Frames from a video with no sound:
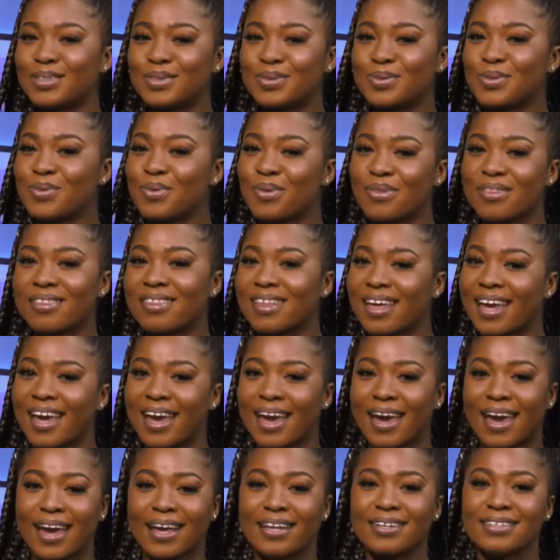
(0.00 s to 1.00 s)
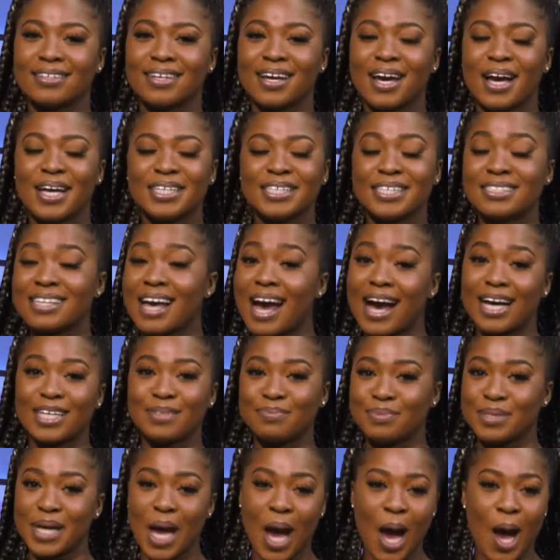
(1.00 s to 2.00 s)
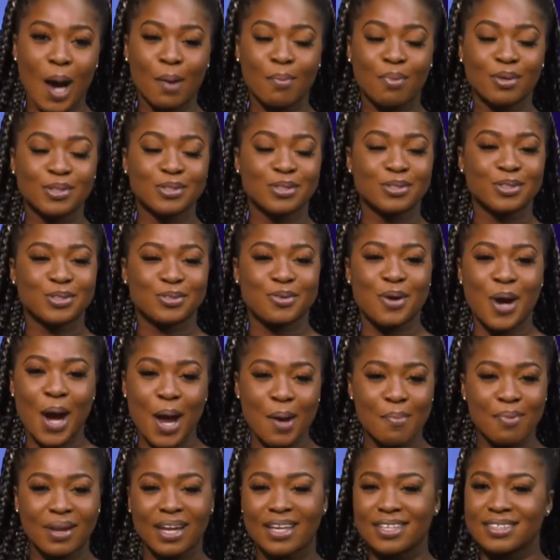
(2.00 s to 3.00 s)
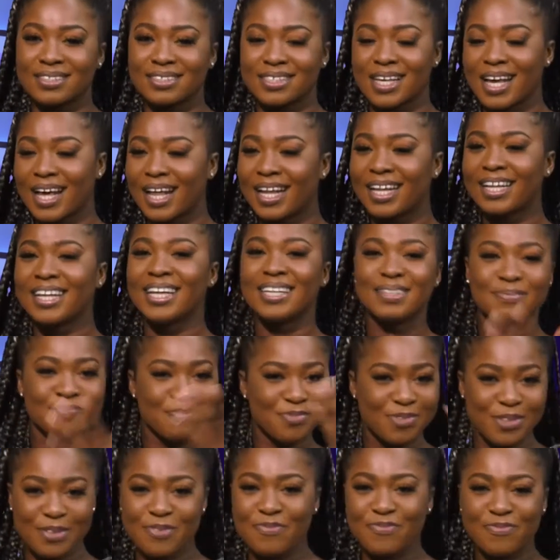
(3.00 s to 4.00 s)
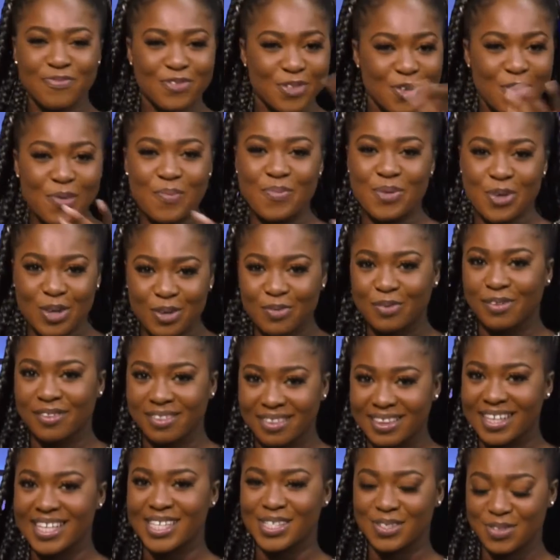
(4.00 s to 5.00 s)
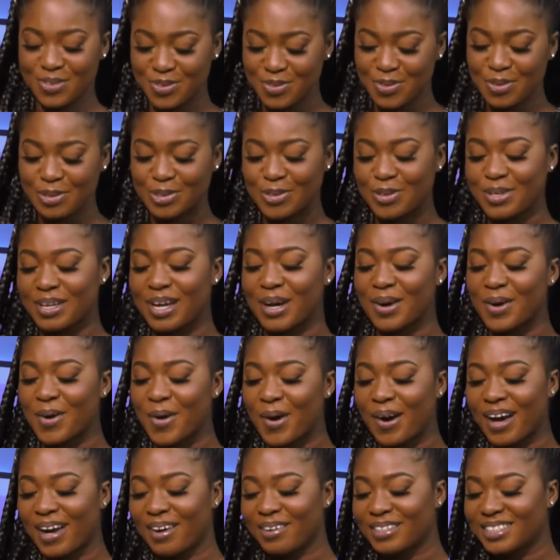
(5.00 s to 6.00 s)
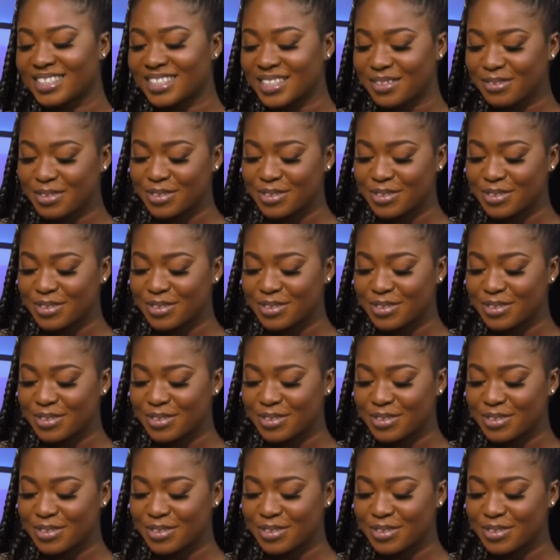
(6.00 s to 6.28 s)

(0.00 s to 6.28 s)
just go there and just add me up or subscribe. And let's view beautiful things, you know. So you can call her on